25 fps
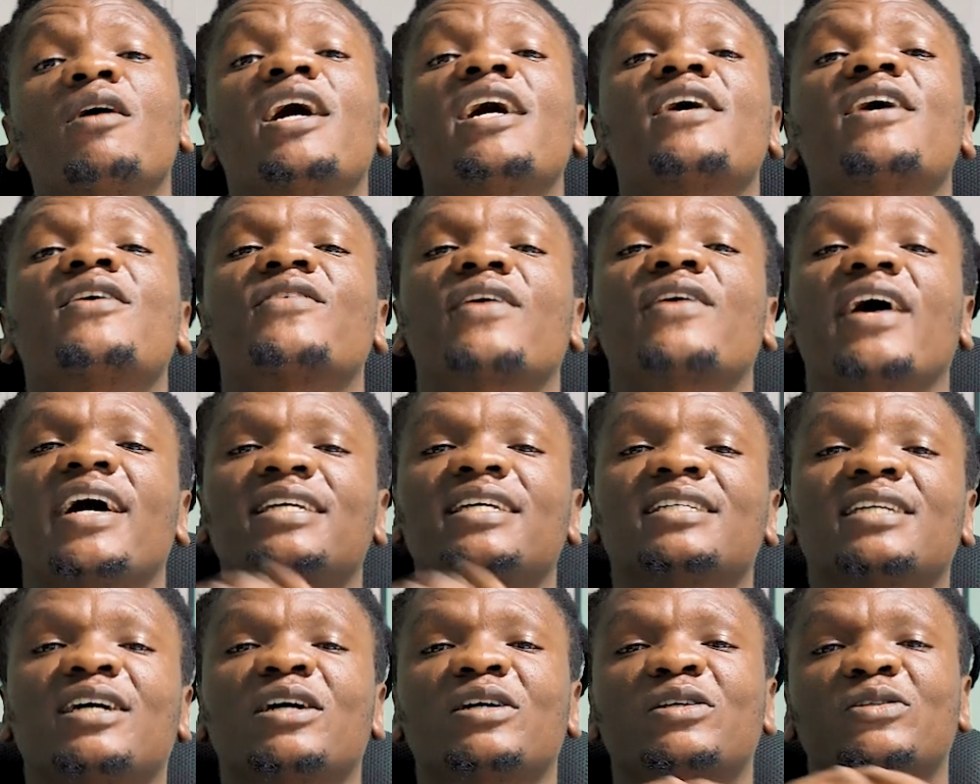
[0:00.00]

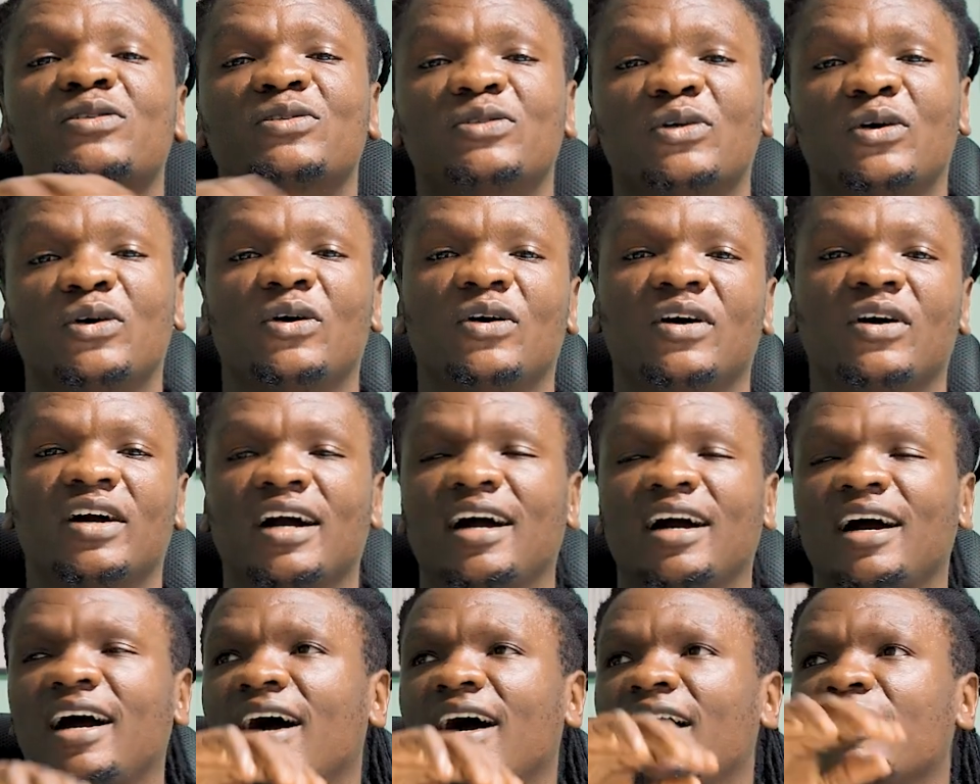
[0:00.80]
Write a song
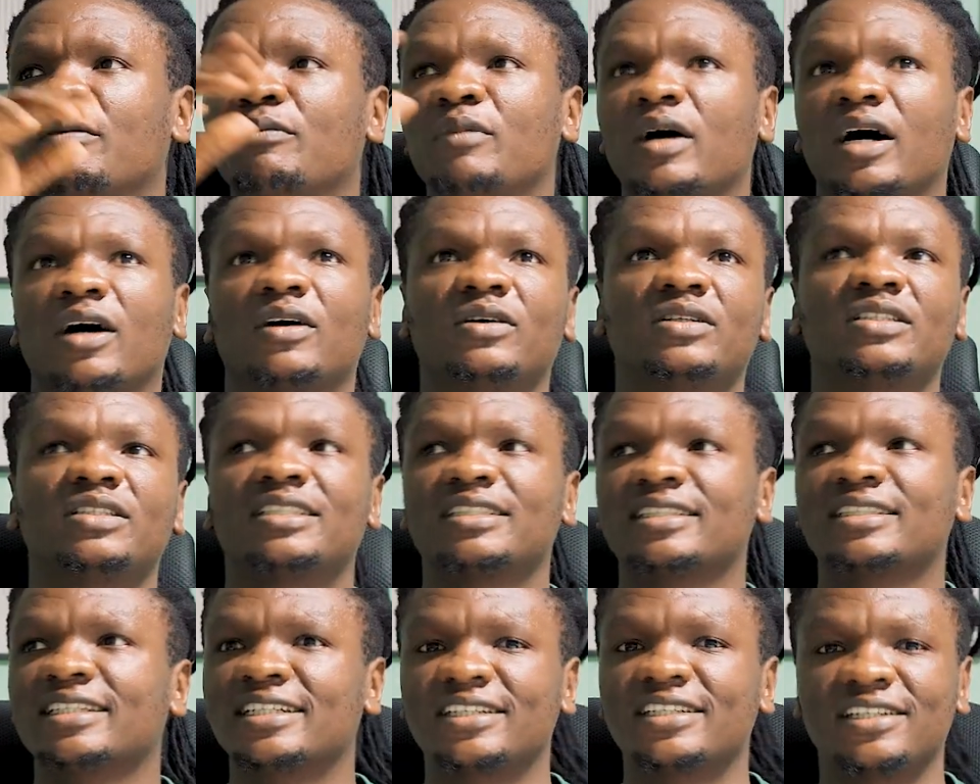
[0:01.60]
about
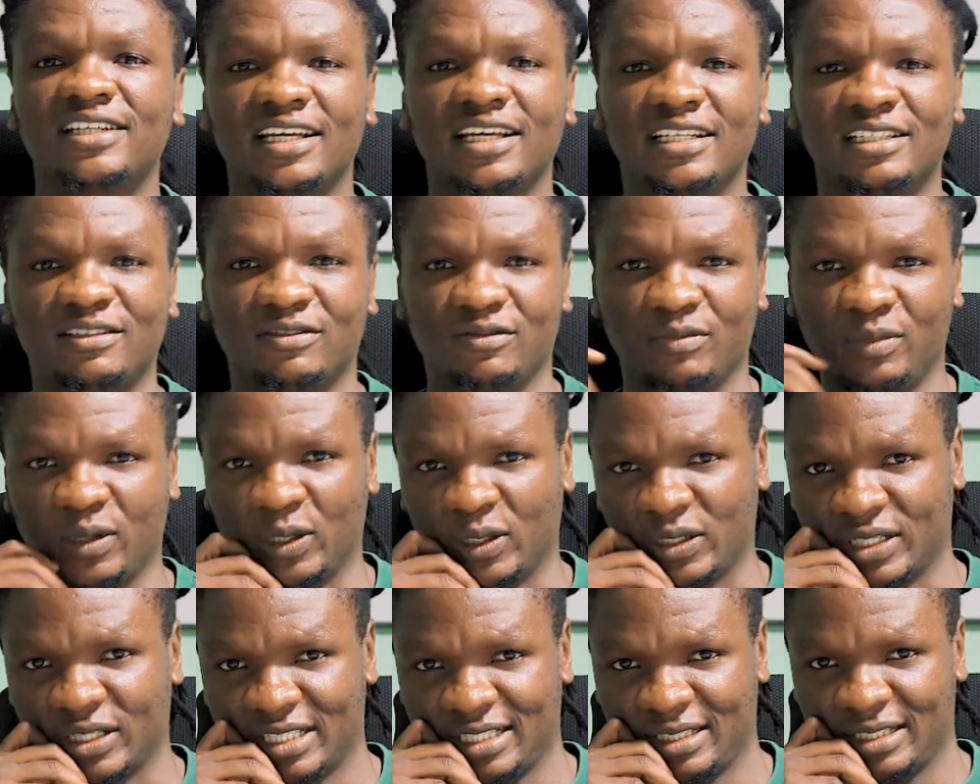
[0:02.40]
creative
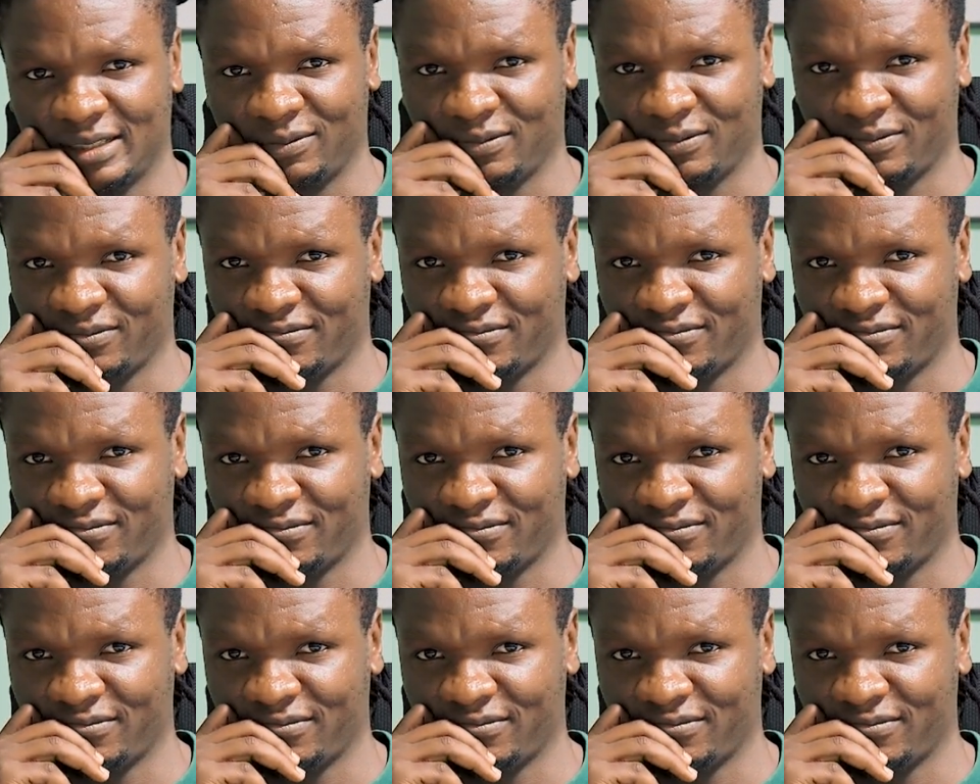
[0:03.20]
blocks.